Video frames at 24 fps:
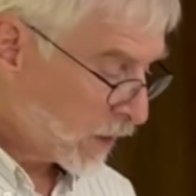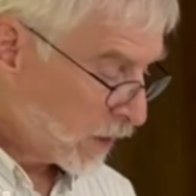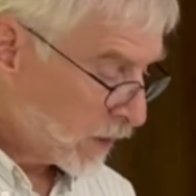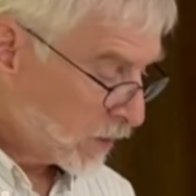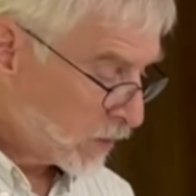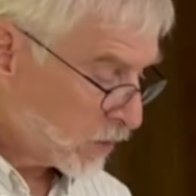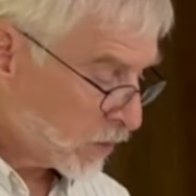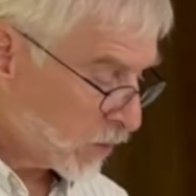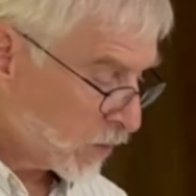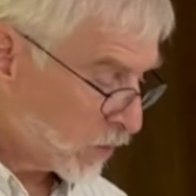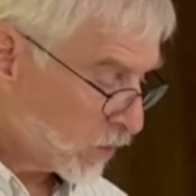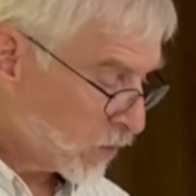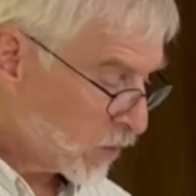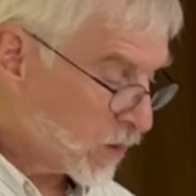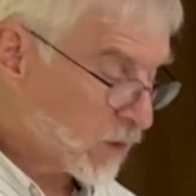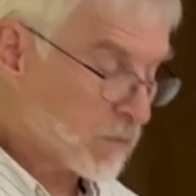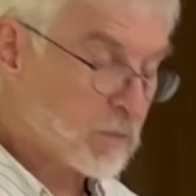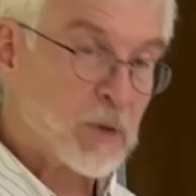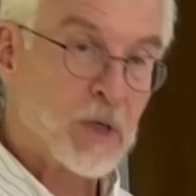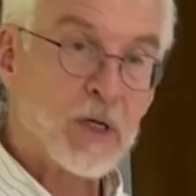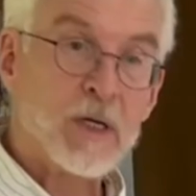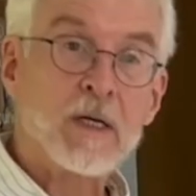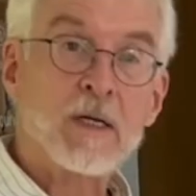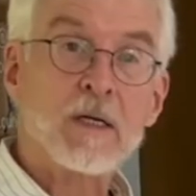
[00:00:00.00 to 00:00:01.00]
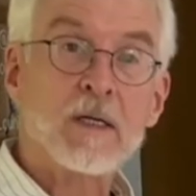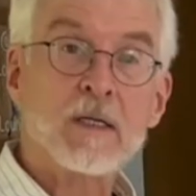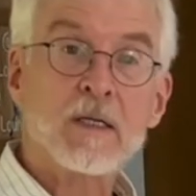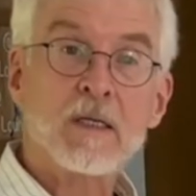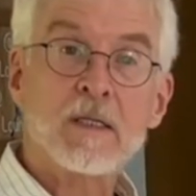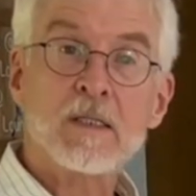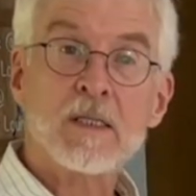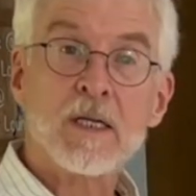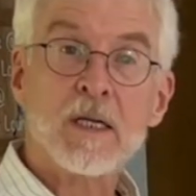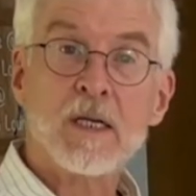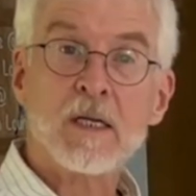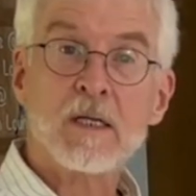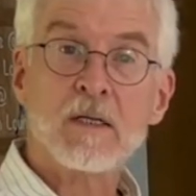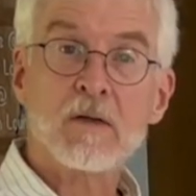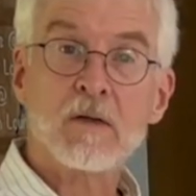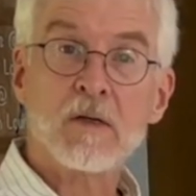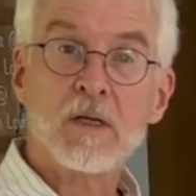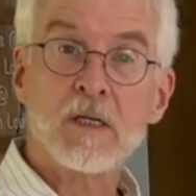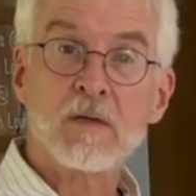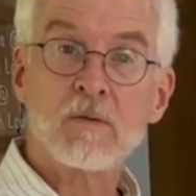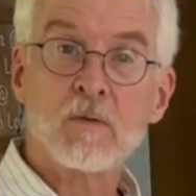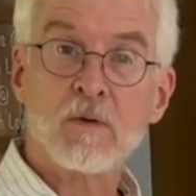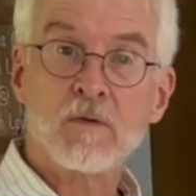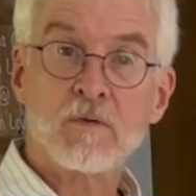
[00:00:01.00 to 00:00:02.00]
So you can put it in a container
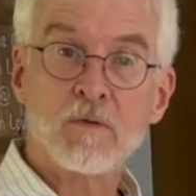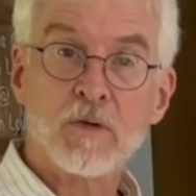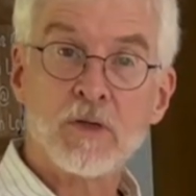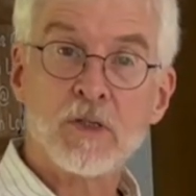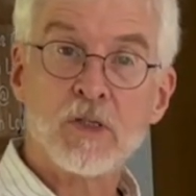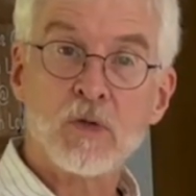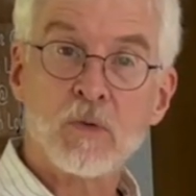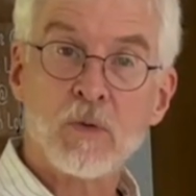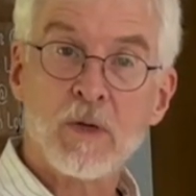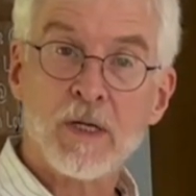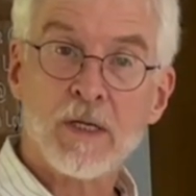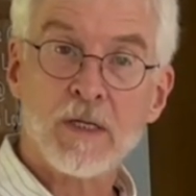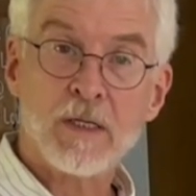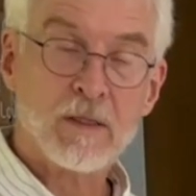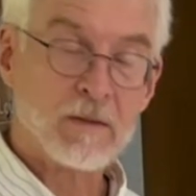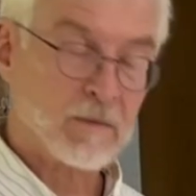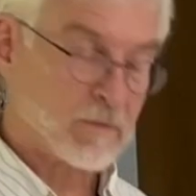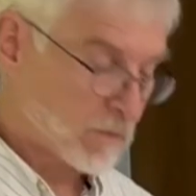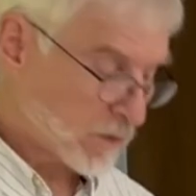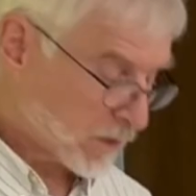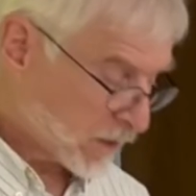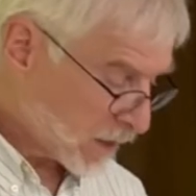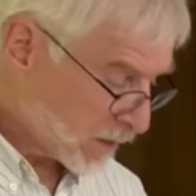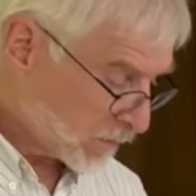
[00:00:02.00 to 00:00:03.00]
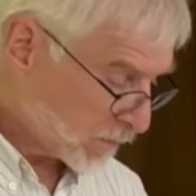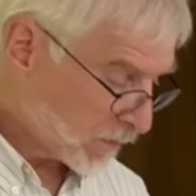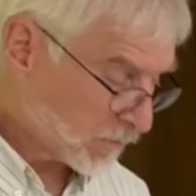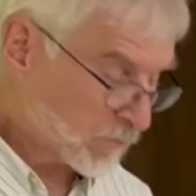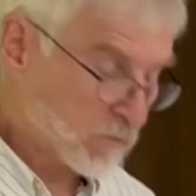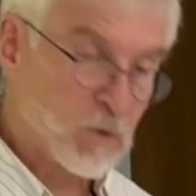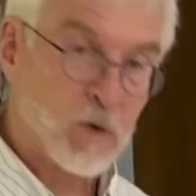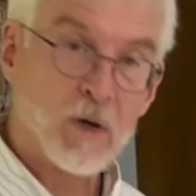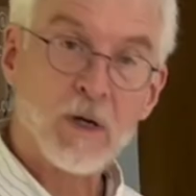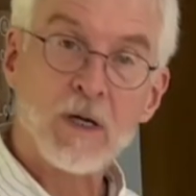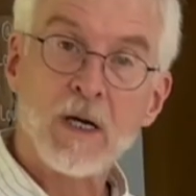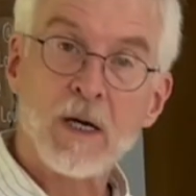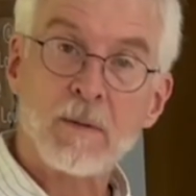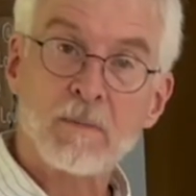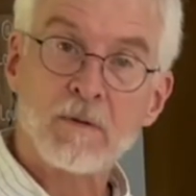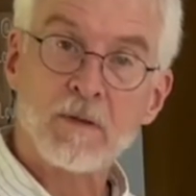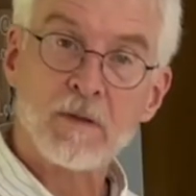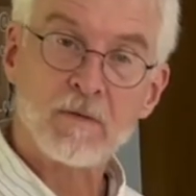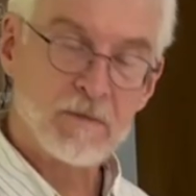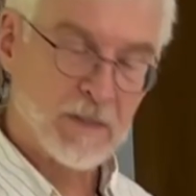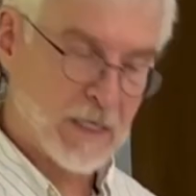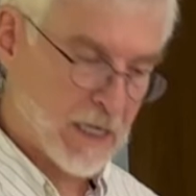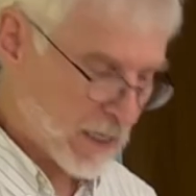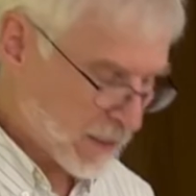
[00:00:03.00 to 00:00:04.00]
and refrigerate it, keep it for a couple
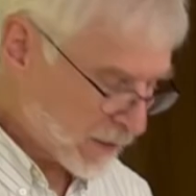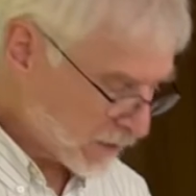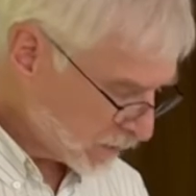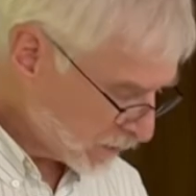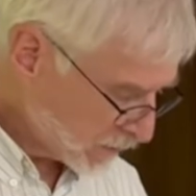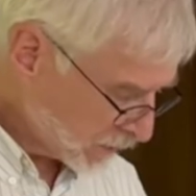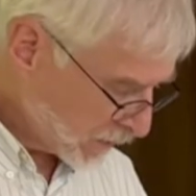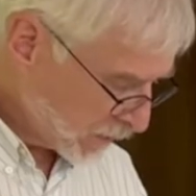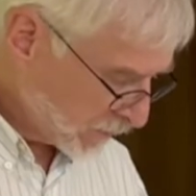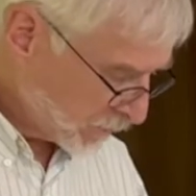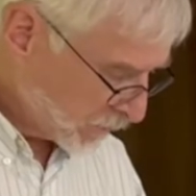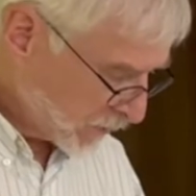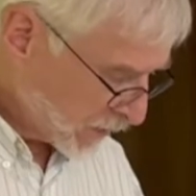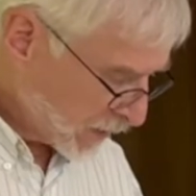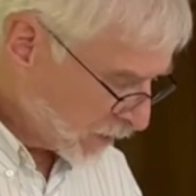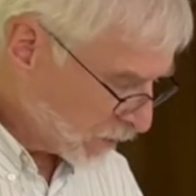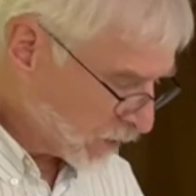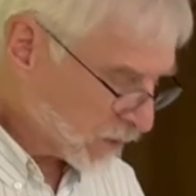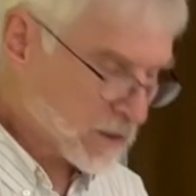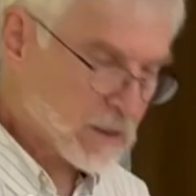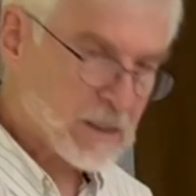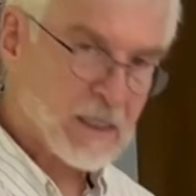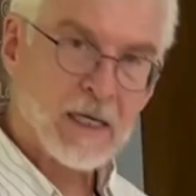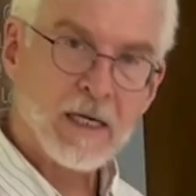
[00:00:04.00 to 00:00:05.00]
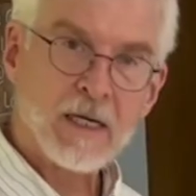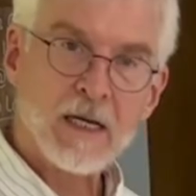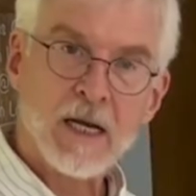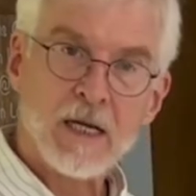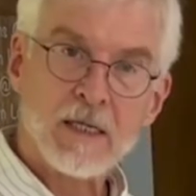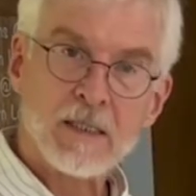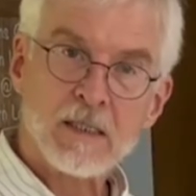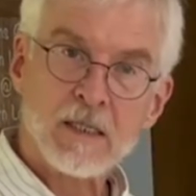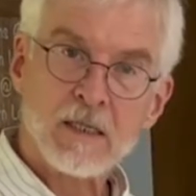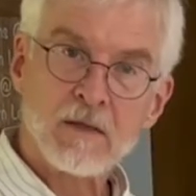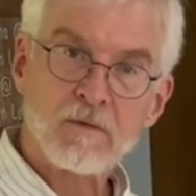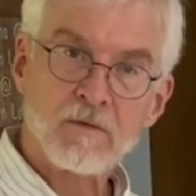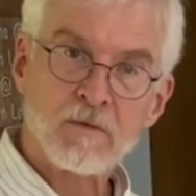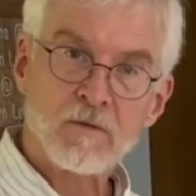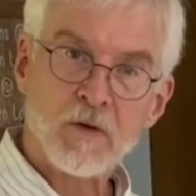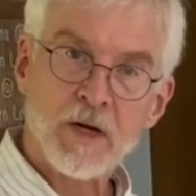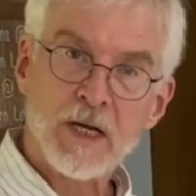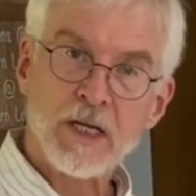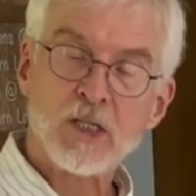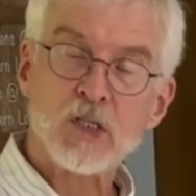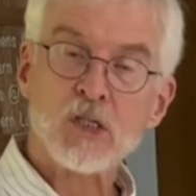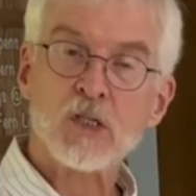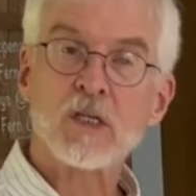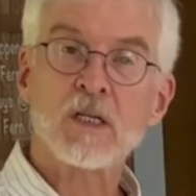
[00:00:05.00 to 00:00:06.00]
of days. It'll stay nice and
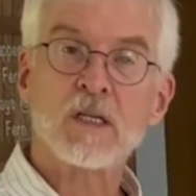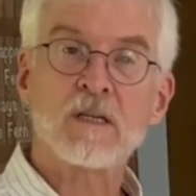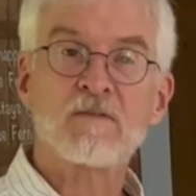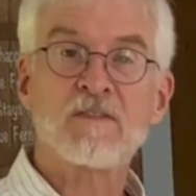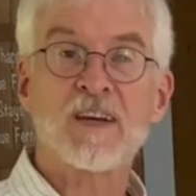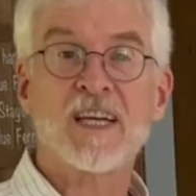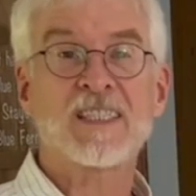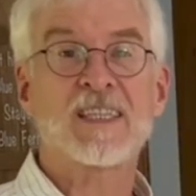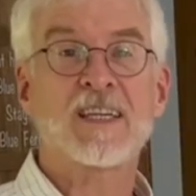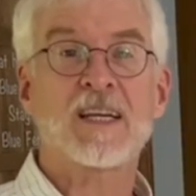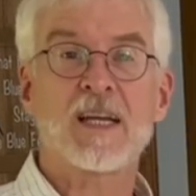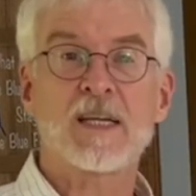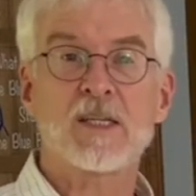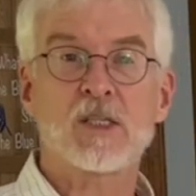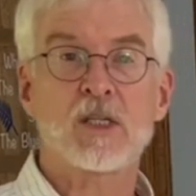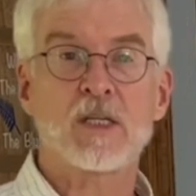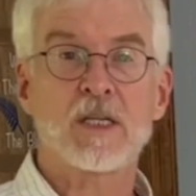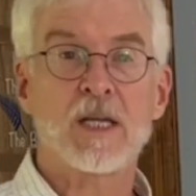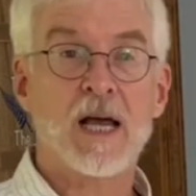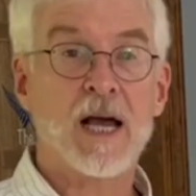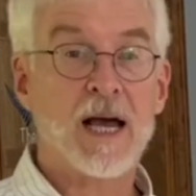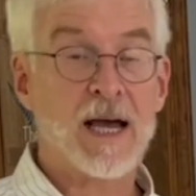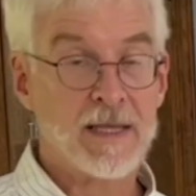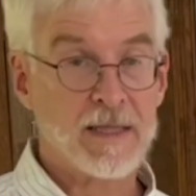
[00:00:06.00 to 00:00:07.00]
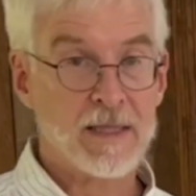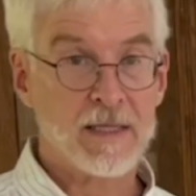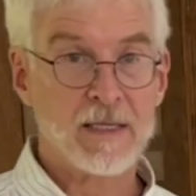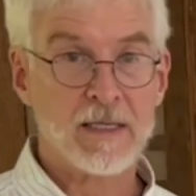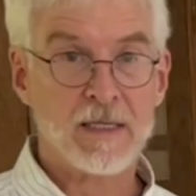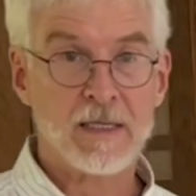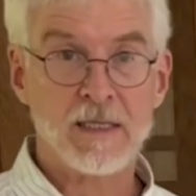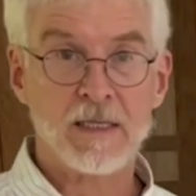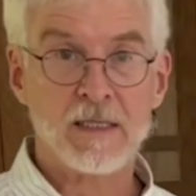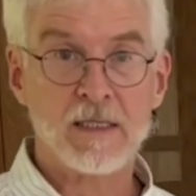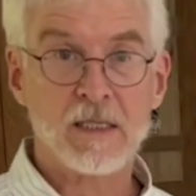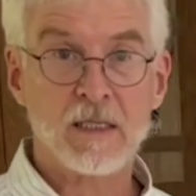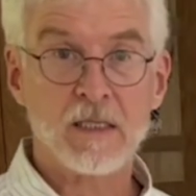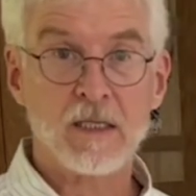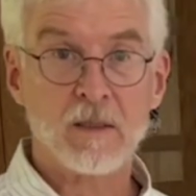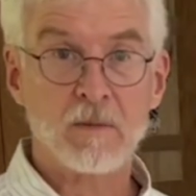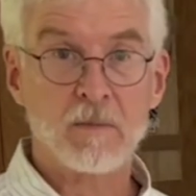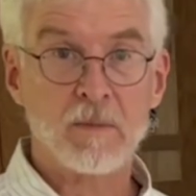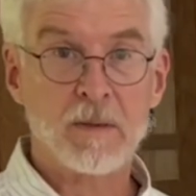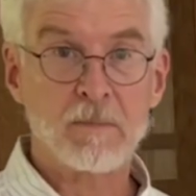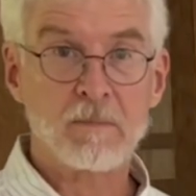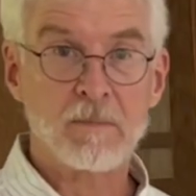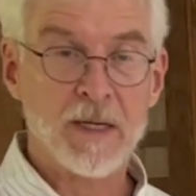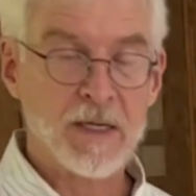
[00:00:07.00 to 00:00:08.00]
fresh. In fact, it actually, I think, gets a little
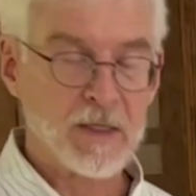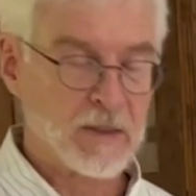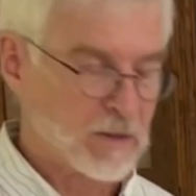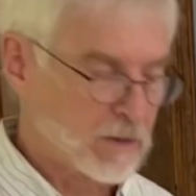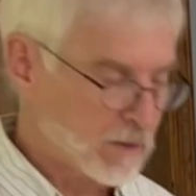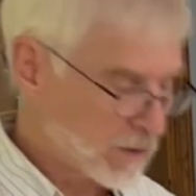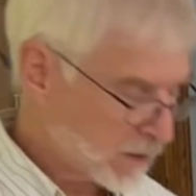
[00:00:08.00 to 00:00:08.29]
bit better